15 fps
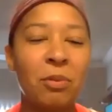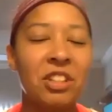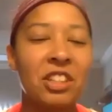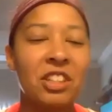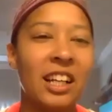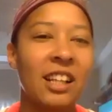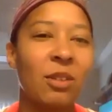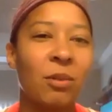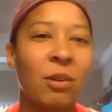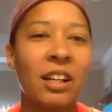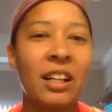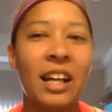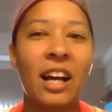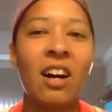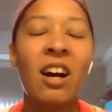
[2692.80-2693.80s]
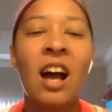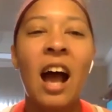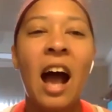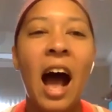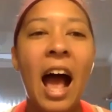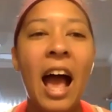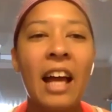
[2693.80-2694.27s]
I appreciate the workout.
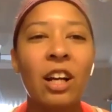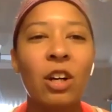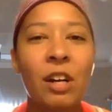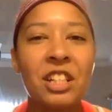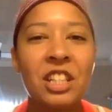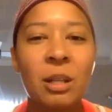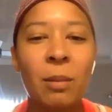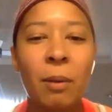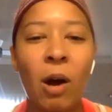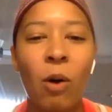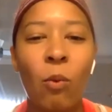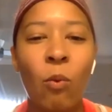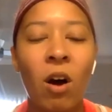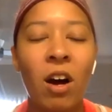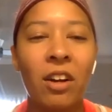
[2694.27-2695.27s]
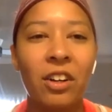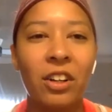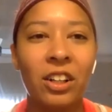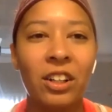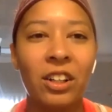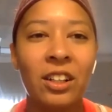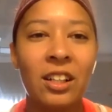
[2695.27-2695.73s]
I had a question about
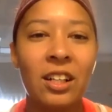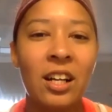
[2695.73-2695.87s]
water.